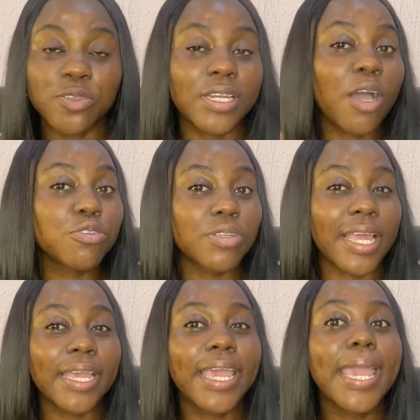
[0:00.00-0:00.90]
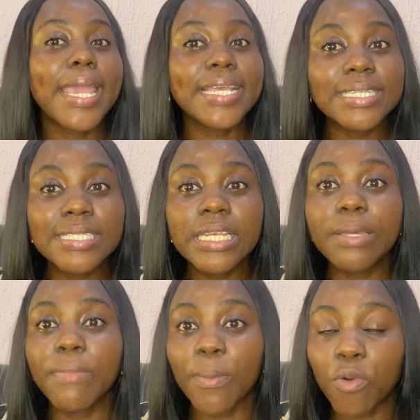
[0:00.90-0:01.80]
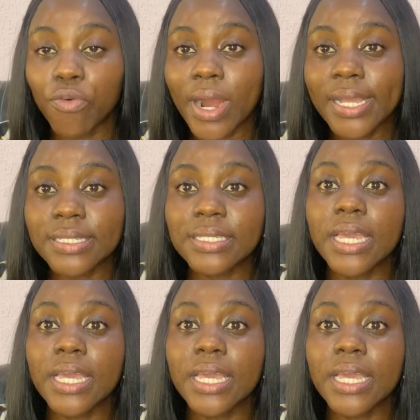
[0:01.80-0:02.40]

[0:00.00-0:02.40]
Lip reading: on how to like easily memorize